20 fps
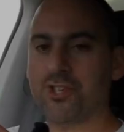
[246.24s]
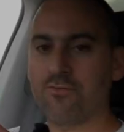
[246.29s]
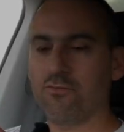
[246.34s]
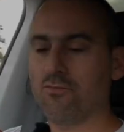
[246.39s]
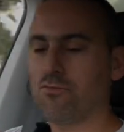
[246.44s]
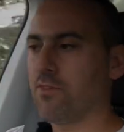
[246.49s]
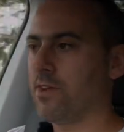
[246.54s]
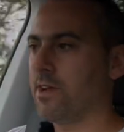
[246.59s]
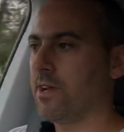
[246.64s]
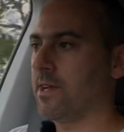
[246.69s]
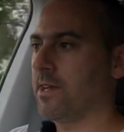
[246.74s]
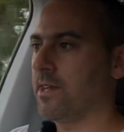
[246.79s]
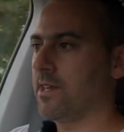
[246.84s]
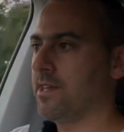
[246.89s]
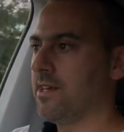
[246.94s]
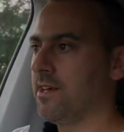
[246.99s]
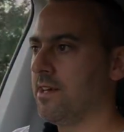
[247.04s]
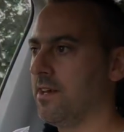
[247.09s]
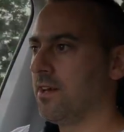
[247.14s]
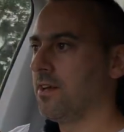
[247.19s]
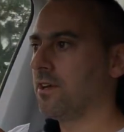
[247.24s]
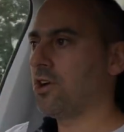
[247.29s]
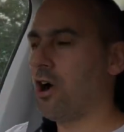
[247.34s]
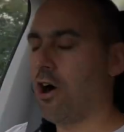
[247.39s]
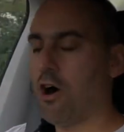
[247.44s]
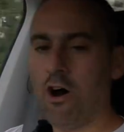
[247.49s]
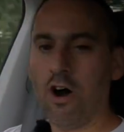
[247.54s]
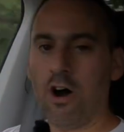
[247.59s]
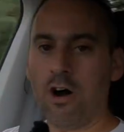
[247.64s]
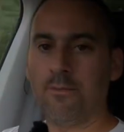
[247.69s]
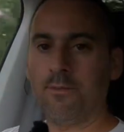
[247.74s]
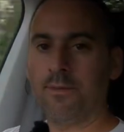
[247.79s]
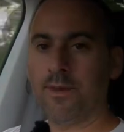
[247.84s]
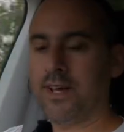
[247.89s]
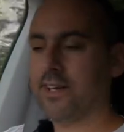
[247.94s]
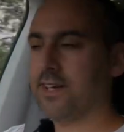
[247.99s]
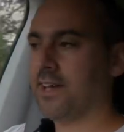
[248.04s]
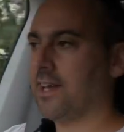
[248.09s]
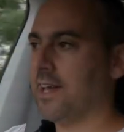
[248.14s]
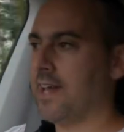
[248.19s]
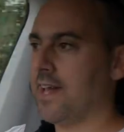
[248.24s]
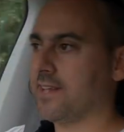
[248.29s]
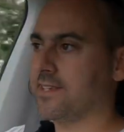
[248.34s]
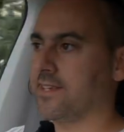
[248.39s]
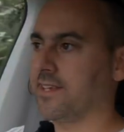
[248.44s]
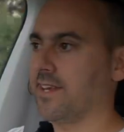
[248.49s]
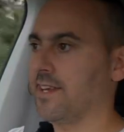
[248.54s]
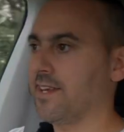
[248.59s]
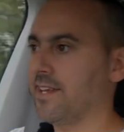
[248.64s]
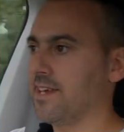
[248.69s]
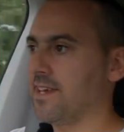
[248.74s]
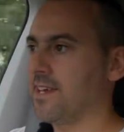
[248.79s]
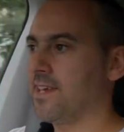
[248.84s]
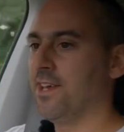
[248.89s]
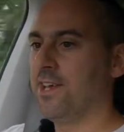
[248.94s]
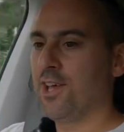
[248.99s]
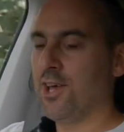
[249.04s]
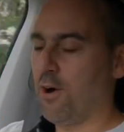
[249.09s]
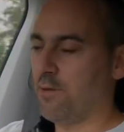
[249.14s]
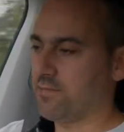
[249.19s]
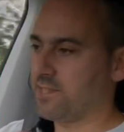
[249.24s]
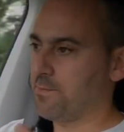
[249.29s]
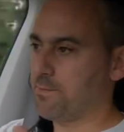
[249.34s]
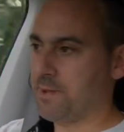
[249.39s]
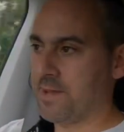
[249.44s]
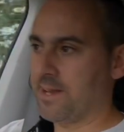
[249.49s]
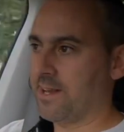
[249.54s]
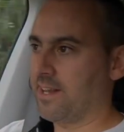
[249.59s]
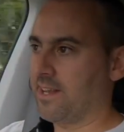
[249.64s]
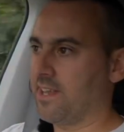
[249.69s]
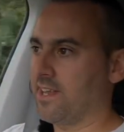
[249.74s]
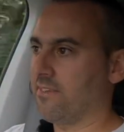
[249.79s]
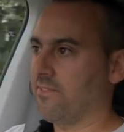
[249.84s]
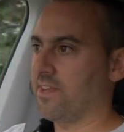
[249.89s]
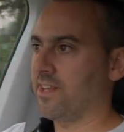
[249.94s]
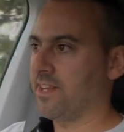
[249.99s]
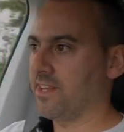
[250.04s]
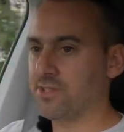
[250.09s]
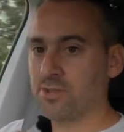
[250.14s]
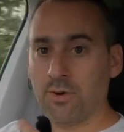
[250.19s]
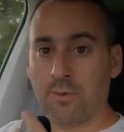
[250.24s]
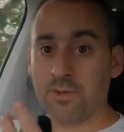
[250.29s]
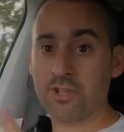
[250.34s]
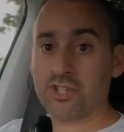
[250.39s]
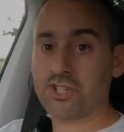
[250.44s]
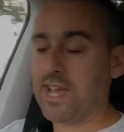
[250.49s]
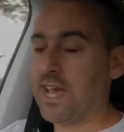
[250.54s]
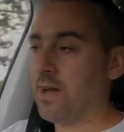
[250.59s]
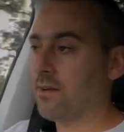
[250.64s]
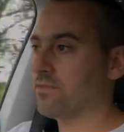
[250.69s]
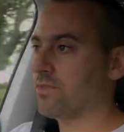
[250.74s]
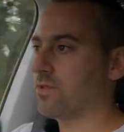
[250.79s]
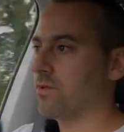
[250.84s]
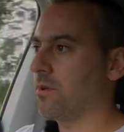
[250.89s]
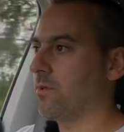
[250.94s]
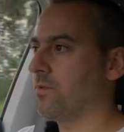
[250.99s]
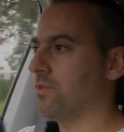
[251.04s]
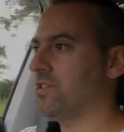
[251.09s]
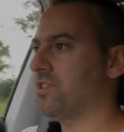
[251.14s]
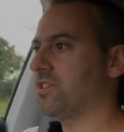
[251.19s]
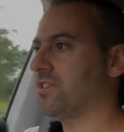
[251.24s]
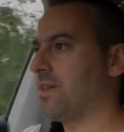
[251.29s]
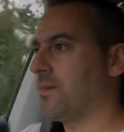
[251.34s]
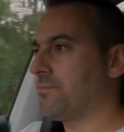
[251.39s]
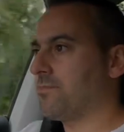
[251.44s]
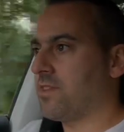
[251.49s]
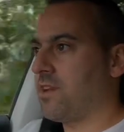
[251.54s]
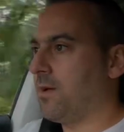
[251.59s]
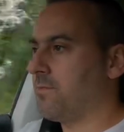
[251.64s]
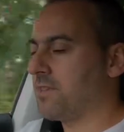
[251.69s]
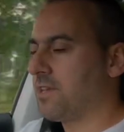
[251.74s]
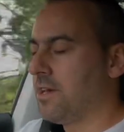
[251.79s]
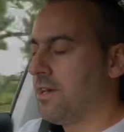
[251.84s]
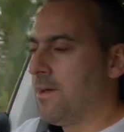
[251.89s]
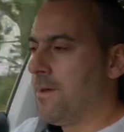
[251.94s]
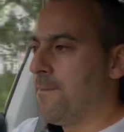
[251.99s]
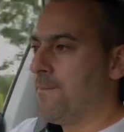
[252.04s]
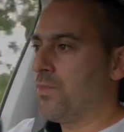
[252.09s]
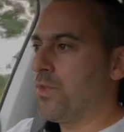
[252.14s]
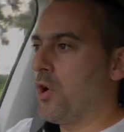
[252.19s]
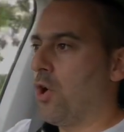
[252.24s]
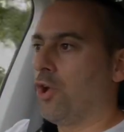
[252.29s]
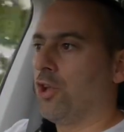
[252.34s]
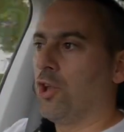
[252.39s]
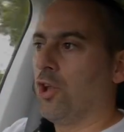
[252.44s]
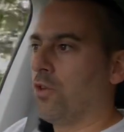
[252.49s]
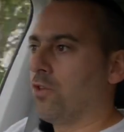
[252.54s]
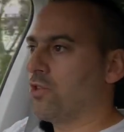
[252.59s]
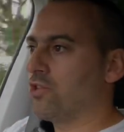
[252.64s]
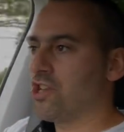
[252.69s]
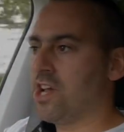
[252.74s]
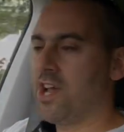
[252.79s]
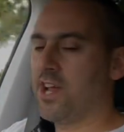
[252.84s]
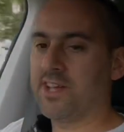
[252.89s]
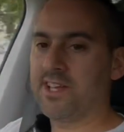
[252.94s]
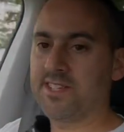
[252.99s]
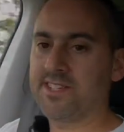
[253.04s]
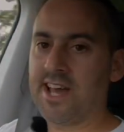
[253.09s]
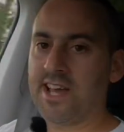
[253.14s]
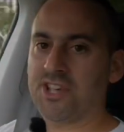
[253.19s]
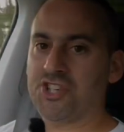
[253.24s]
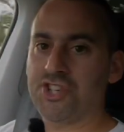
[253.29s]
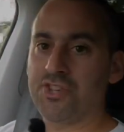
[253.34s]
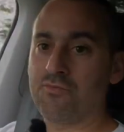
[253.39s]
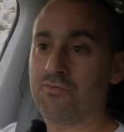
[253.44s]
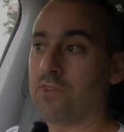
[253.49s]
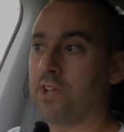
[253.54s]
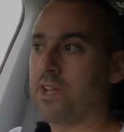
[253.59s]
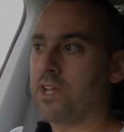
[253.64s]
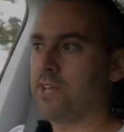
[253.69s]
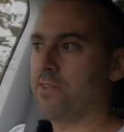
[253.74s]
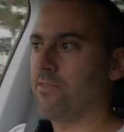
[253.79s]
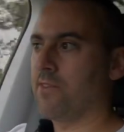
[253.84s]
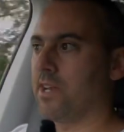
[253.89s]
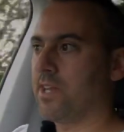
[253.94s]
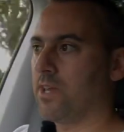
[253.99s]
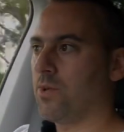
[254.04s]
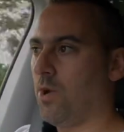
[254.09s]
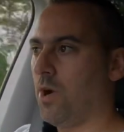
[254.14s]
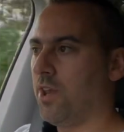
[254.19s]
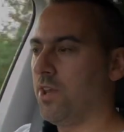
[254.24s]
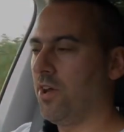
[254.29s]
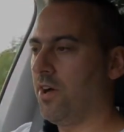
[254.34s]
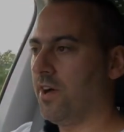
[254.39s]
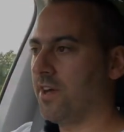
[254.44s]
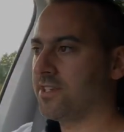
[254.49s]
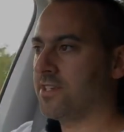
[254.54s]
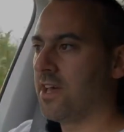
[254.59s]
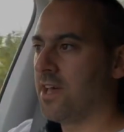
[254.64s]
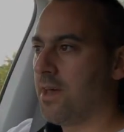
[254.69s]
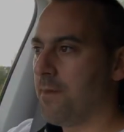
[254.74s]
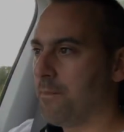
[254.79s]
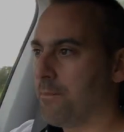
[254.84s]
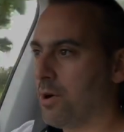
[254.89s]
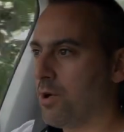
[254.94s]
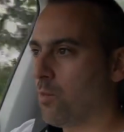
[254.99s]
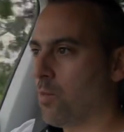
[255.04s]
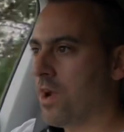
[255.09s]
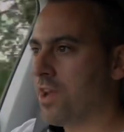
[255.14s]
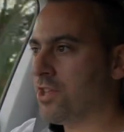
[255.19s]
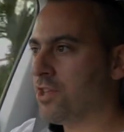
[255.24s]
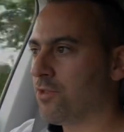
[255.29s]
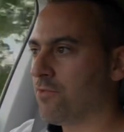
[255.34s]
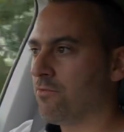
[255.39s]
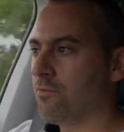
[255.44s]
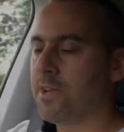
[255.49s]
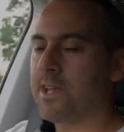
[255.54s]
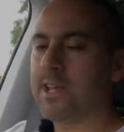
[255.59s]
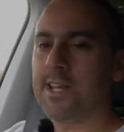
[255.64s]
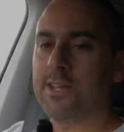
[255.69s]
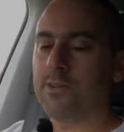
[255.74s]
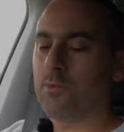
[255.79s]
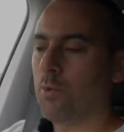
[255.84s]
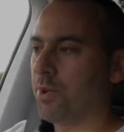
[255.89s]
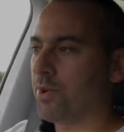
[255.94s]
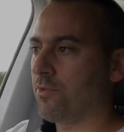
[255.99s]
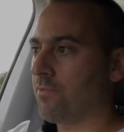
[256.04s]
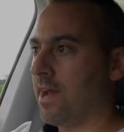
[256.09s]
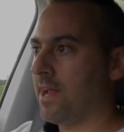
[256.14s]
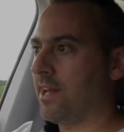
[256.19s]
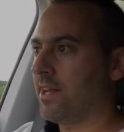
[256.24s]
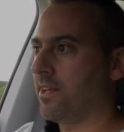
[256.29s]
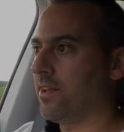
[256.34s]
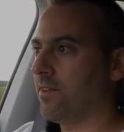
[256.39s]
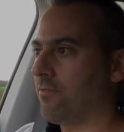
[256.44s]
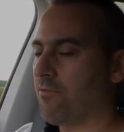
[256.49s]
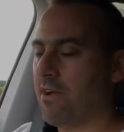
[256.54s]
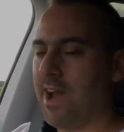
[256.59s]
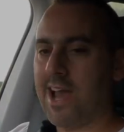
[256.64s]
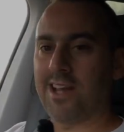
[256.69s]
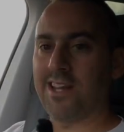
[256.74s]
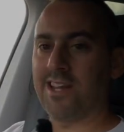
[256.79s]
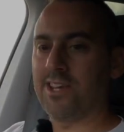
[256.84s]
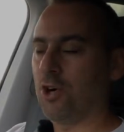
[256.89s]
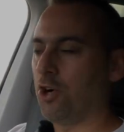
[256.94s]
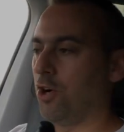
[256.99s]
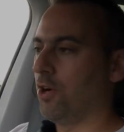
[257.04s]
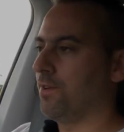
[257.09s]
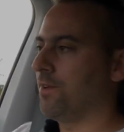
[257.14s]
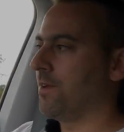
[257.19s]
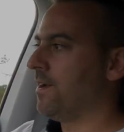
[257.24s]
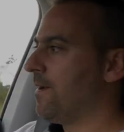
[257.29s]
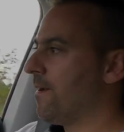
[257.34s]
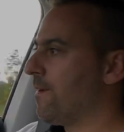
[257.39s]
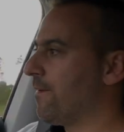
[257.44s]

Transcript: and really calm and collected in here. Obviously, being an EV, there's not much sound to it, which is sometimes on long journeys actually really, really quite nice. But when you really want to rattle it on,